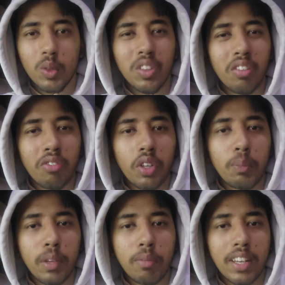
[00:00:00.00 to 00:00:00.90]
Only
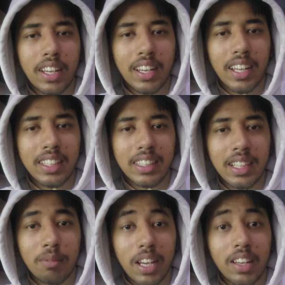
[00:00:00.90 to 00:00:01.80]
few people analyze
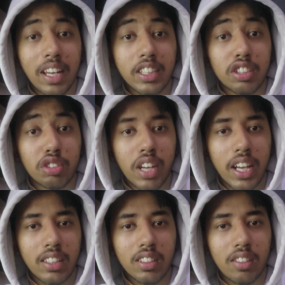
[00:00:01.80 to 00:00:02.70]
them and
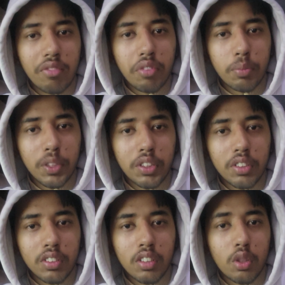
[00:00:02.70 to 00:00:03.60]
extract the
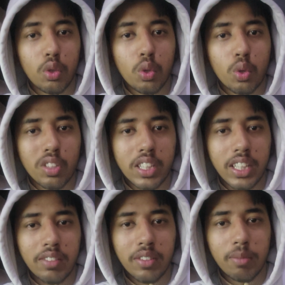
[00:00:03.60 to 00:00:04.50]
information, the core
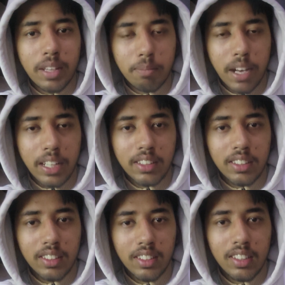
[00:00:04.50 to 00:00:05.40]
thing from that
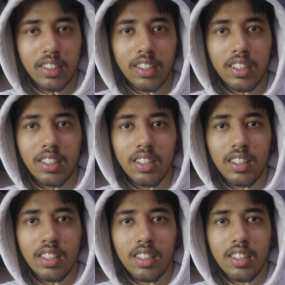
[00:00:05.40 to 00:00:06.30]
pattern.
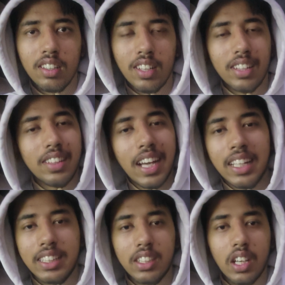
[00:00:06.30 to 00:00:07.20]
and
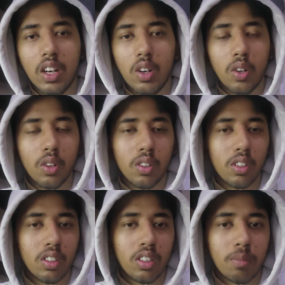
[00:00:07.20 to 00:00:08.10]
that's
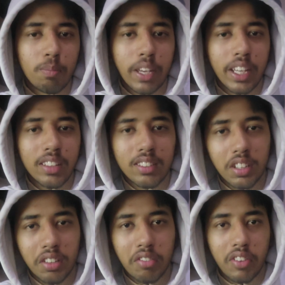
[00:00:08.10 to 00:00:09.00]
all make the
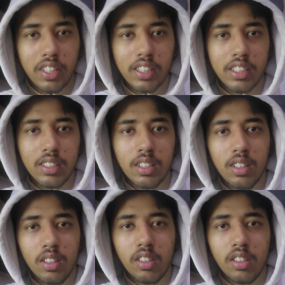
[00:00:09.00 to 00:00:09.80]
difference.